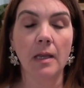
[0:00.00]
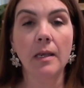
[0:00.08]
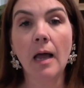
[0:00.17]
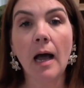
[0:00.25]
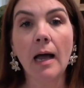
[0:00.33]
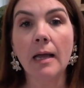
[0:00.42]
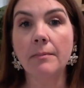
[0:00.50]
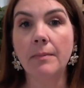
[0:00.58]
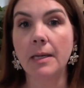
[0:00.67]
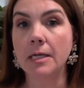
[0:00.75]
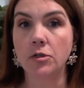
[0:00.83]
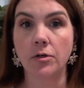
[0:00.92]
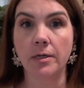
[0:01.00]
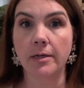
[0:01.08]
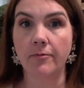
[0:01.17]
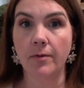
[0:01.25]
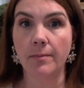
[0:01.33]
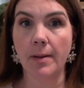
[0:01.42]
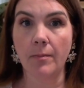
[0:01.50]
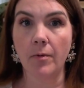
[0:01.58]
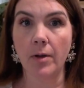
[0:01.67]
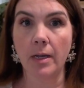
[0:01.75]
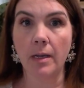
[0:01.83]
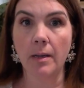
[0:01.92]
not being treated for
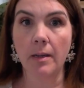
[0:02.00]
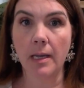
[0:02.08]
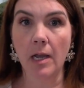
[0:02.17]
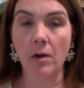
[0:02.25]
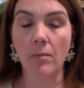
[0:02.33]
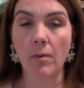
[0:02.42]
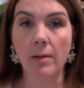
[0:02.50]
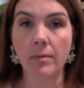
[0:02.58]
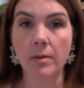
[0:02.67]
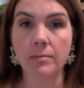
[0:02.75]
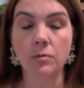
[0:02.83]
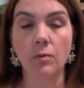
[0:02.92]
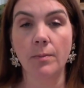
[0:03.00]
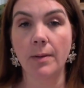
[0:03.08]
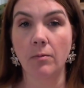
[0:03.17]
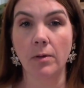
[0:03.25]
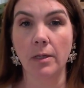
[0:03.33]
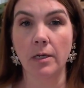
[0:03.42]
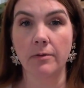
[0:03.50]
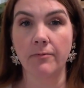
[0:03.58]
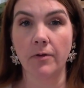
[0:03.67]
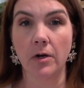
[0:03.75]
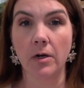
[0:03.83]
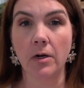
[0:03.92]
memory care problems would be really good
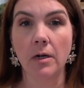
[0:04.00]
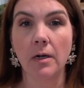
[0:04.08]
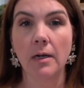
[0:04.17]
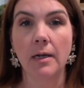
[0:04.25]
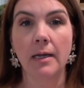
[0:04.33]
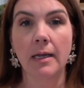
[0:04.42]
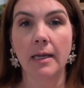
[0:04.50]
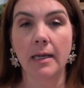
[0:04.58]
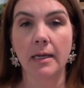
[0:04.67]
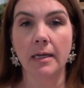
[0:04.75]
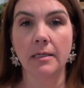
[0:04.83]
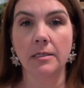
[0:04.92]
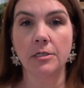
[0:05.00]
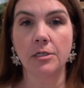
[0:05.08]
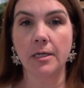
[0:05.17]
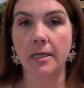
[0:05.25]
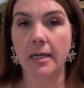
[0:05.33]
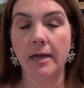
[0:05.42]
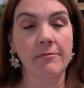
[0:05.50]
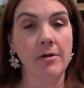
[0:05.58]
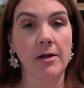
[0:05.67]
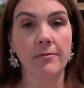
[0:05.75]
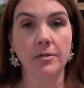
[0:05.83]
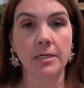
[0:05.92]
for her. And she could have
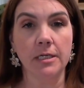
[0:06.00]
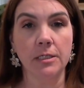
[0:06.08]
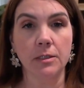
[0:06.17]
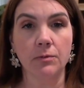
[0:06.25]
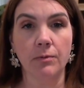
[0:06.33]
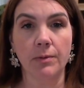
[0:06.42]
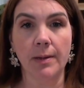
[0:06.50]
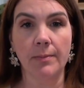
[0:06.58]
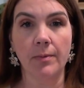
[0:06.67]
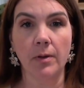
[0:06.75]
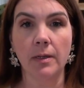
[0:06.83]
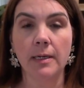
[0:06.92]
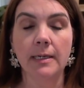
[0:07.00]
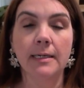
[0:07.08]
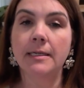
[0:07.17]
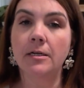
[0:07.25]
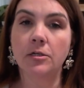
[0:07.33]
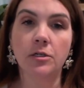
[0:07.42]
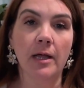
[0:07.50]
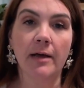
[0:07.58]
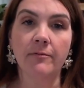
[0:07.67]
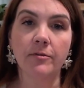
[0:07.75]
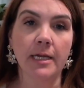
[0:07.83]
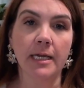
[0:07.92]
conversations with people. Now she'll
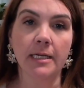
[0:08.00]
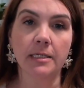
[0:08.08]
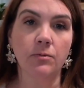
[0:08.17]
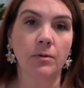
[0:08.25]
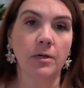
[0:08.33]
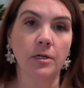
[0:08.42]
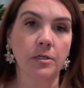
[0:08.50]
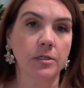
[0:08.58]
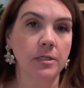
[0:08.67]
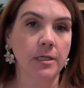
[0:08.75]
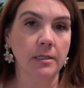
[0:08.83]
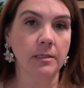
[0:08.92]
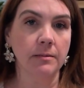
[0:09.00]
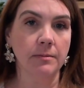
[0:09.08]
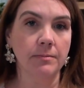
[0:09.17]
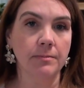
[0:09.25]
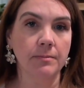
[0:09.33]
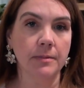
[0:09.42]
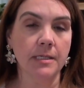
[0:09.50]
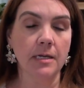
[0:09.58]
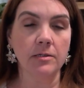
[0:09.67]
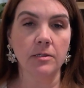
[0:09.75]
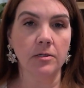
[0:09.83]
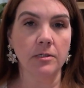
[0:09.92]
have her days where she
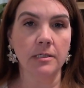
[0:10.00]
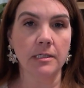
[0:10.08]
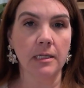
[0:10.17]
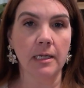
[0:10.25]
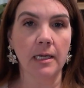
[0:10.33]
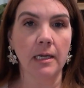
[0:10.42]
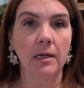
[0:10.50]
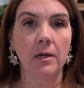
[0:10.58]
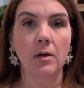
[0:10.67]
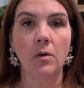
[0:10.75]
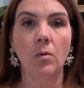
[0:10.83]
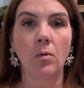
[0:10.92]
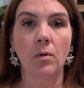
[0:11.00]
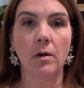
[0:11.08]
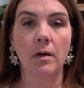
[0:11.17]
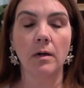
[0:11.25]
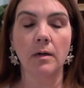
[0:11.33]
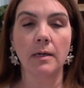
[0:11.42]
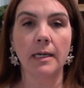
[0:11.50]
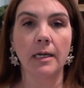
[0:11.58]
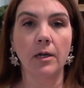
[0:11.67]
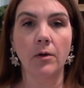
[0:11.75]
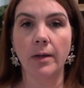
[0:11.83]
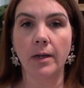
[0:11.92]
sounds a little silly or
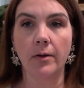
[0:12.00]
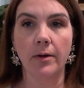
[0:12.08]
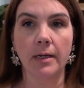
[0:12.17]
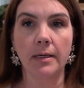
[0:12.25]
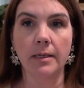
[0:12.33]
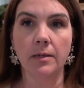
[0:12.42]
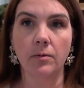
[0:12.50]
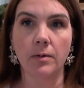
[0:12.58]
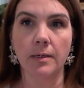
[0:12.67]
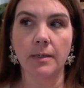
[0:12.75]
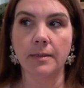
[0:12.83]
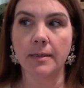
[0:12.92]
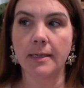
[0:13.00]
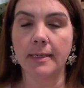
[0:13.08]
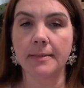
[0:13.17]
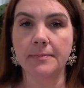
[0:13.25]
incoherent or